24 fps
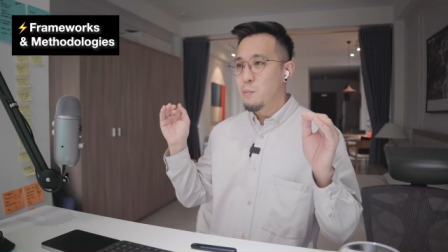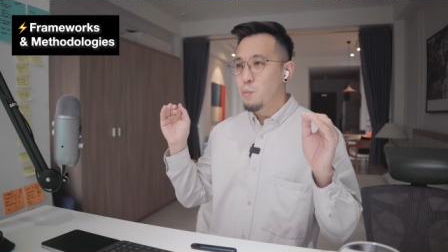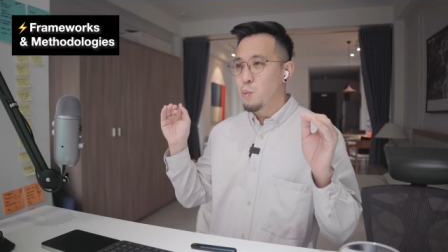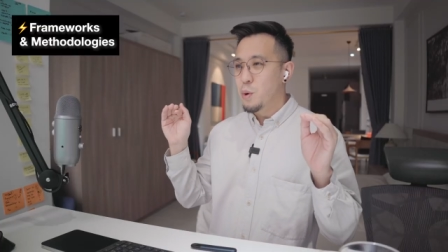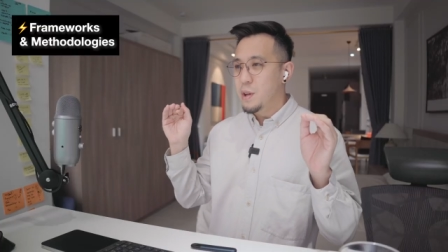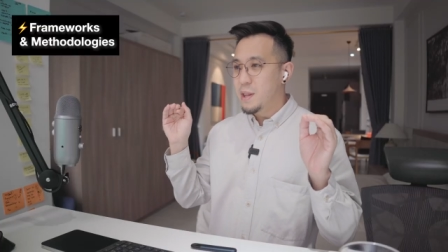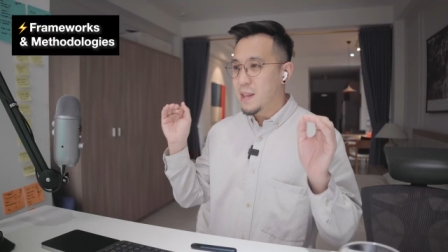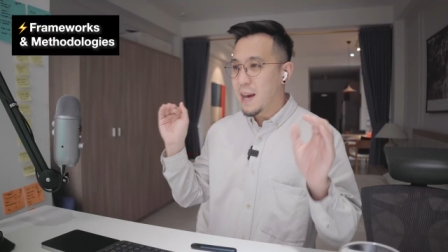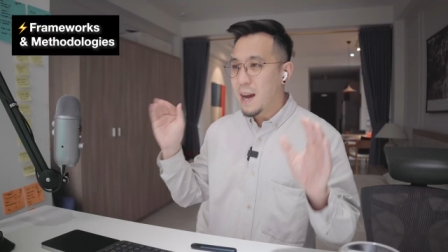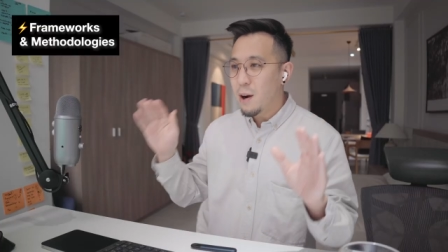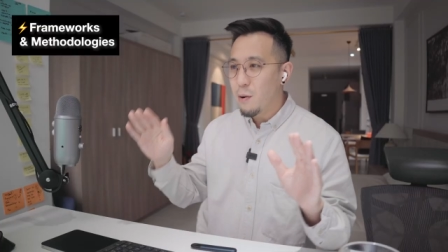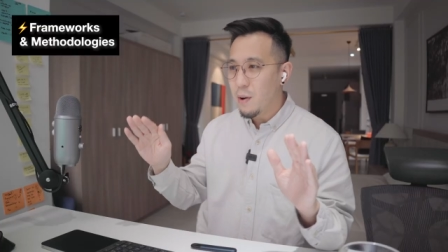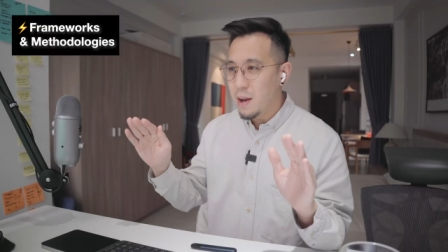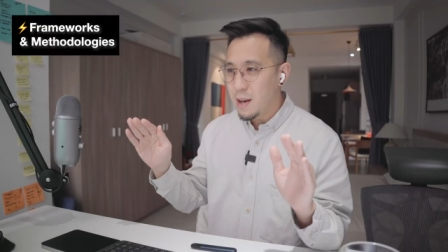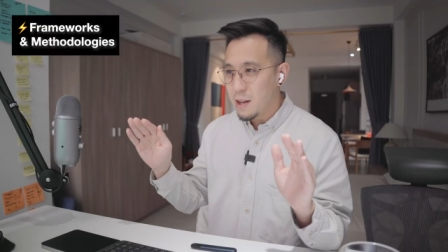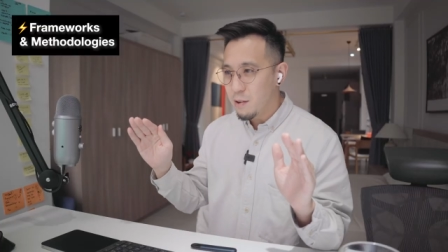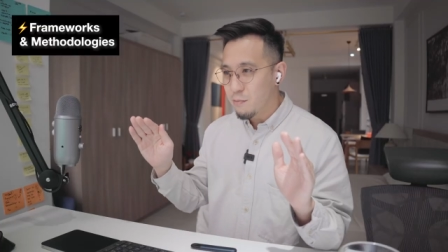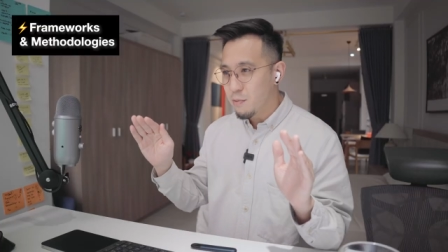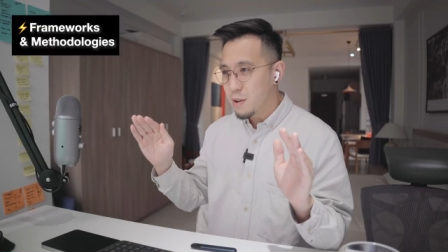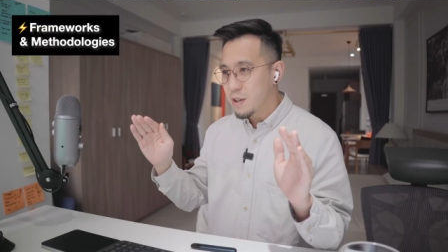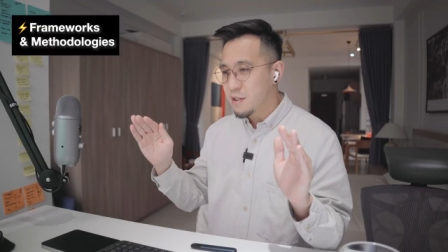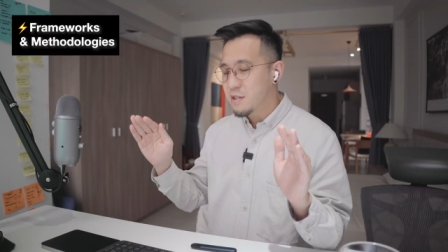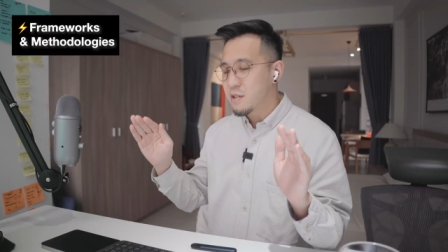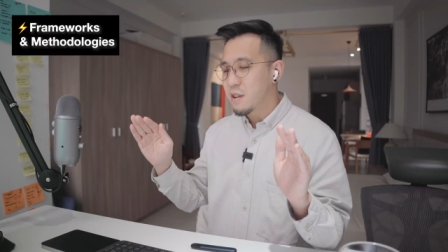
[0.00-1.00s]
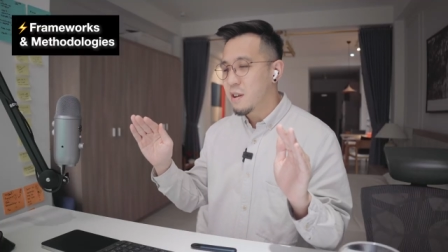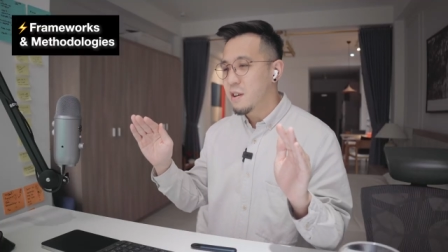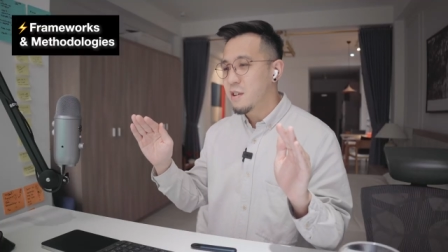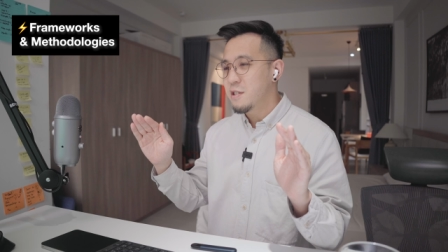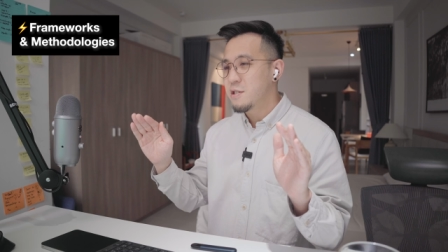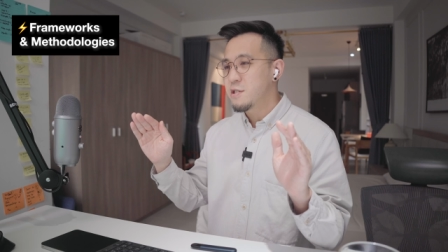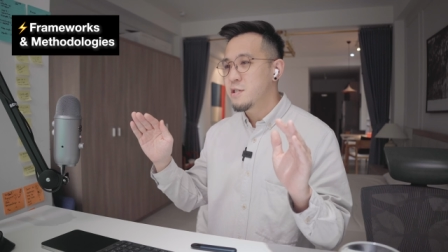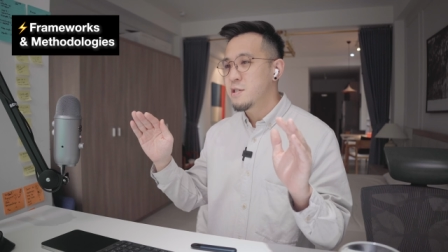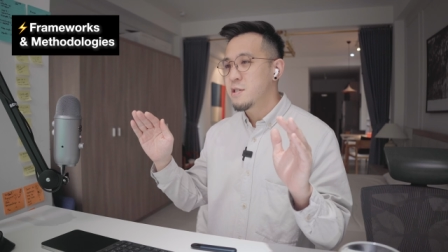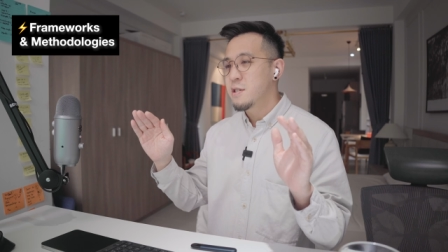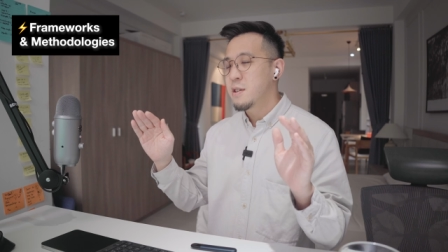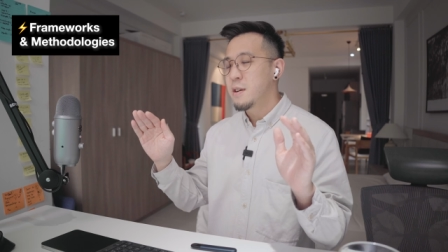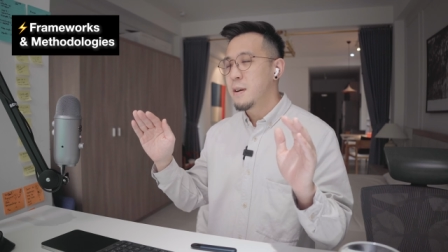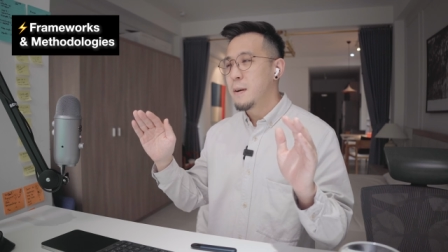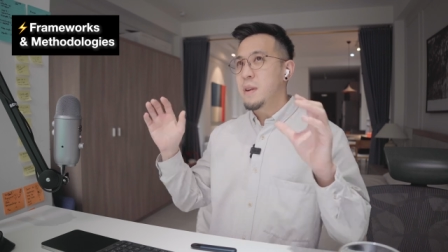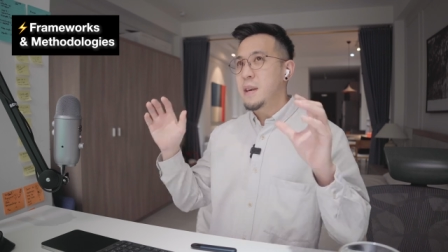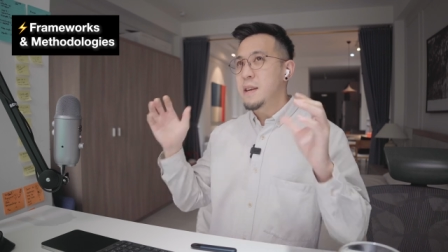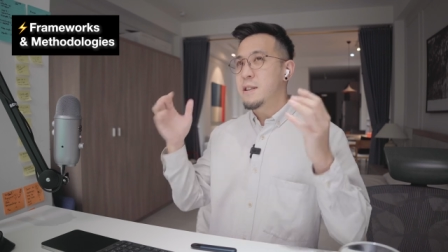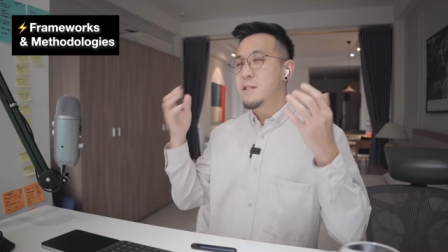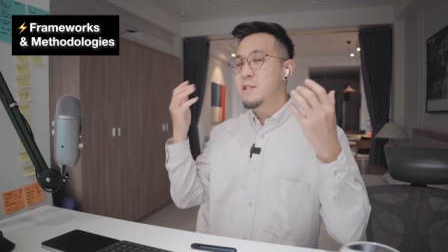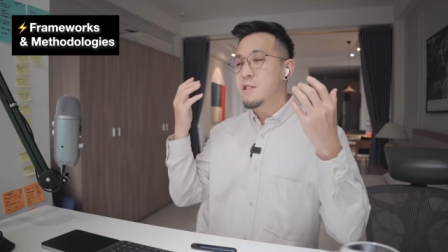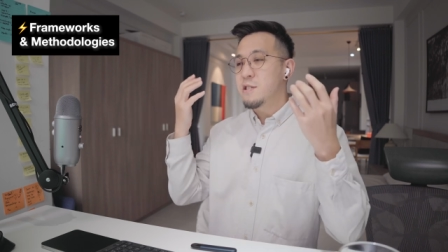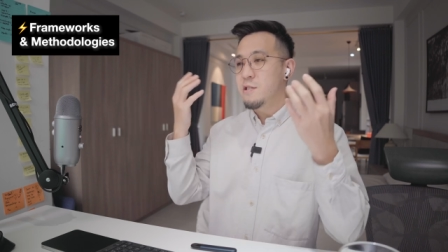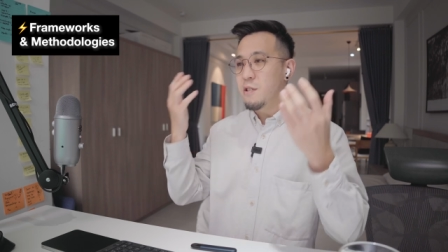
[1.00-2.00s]
without any research
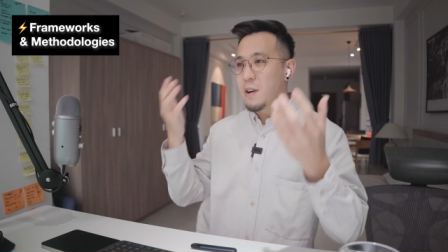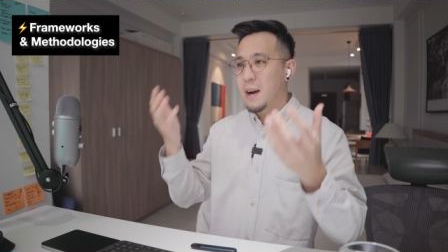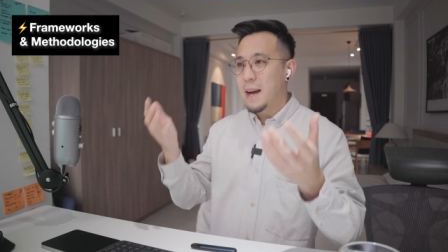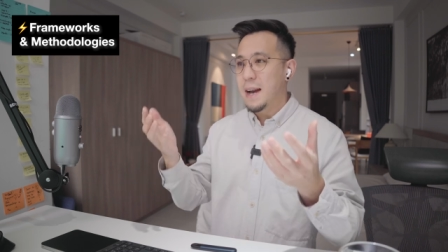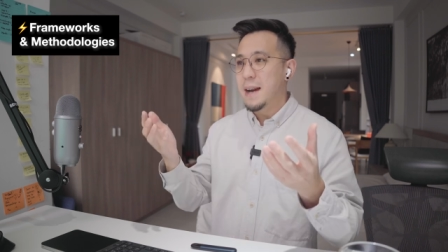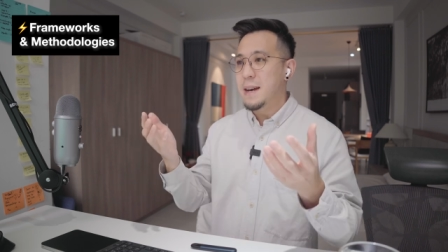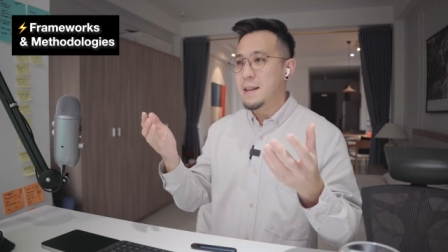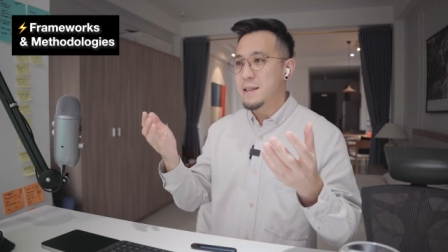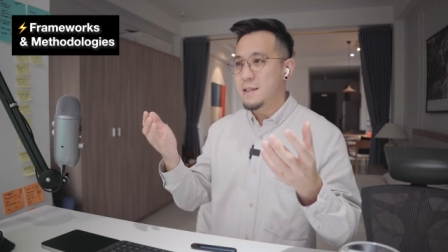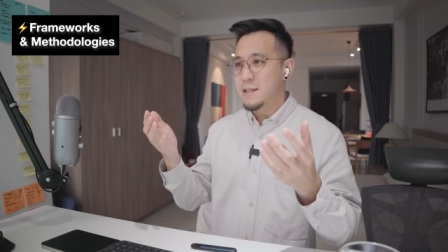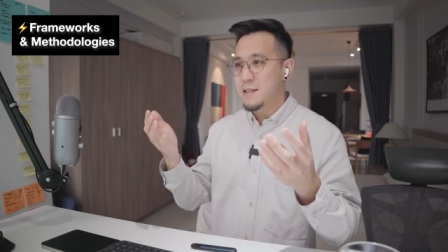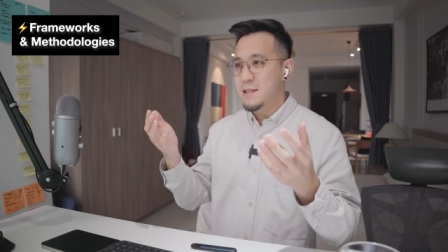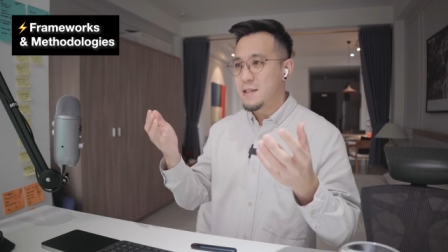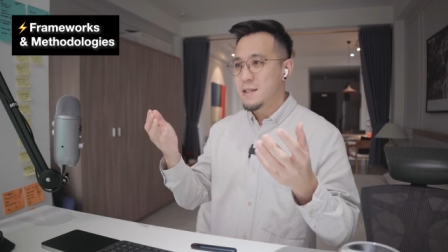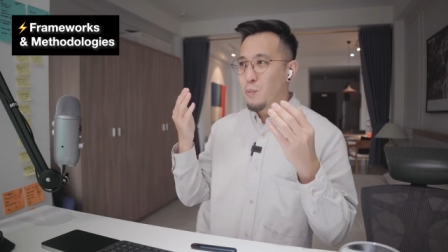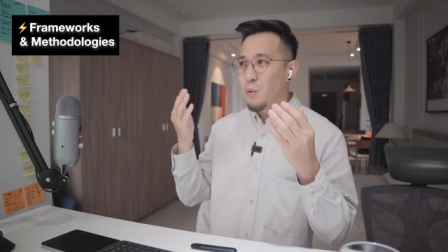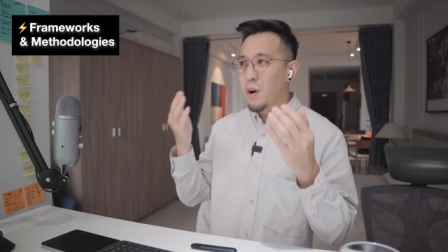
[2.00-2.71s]
into your hands.